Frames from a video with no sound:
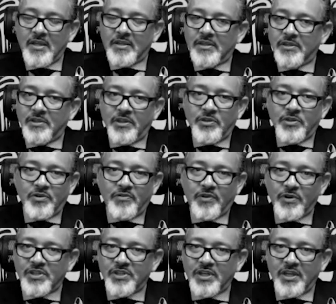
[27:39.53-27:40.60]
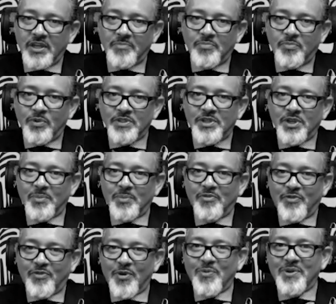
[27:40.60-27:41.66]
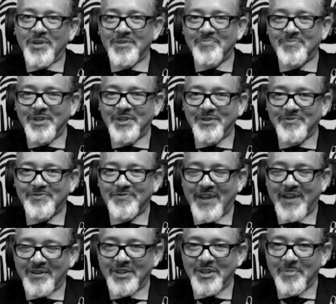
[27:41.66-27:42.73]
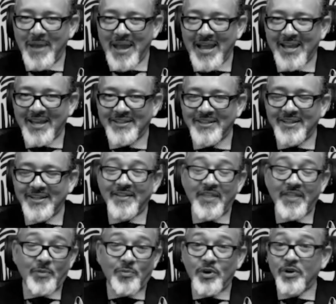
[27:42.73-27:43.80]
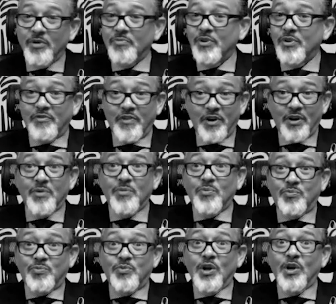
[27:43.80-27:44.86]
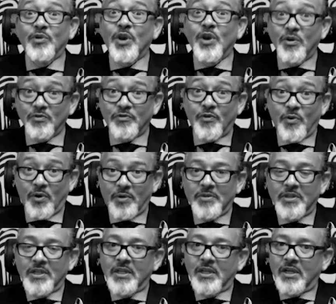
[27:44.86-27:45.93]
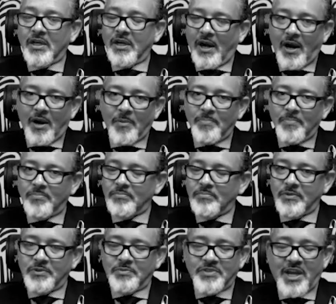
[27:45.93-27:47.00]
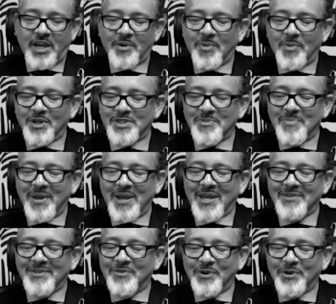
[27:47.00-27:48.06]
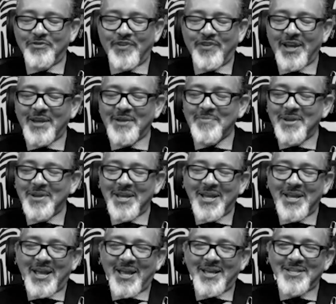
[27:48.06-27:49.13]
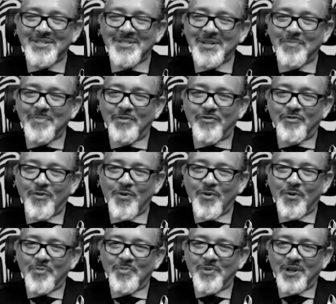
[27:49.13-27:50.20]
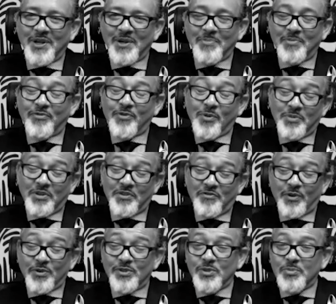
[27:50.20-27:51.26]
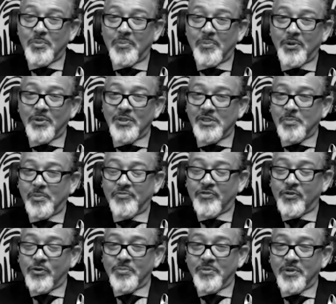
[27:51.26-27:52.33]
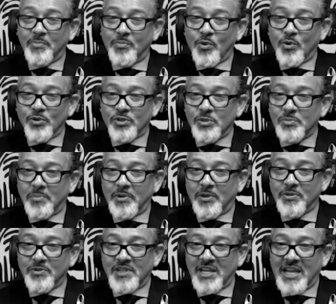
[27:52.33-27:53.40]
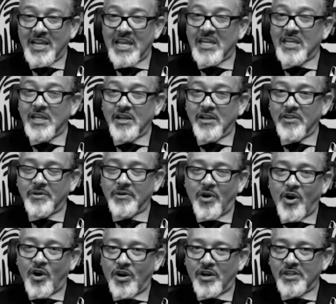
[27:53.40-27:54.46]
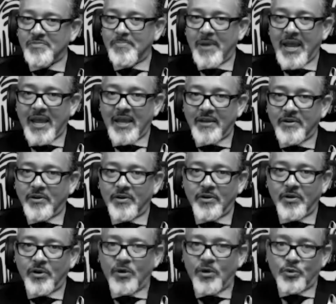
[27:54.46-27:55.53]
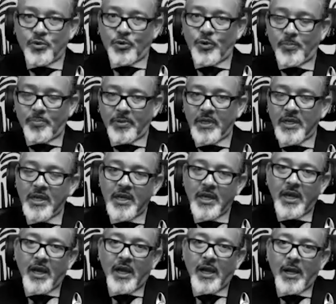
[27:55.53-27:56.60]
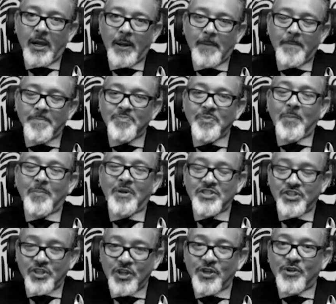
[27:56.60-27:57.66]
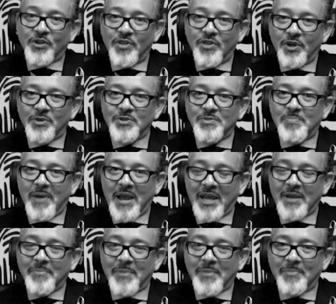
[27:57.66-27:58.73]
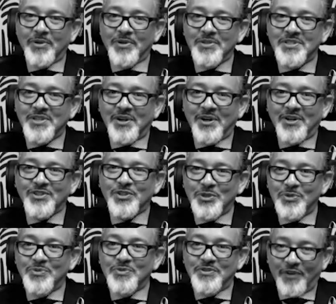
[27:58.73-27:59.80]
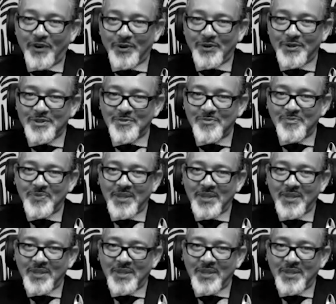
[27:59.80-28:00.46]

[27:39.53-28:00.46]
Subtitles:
The university was here before we founded the band that we're very well known for. Our Tiger Marching Band, world fame, has performed in the first Super Bowl. It's performed in more Super Bowls than any other artist, band, or group. But still, those band members are students first.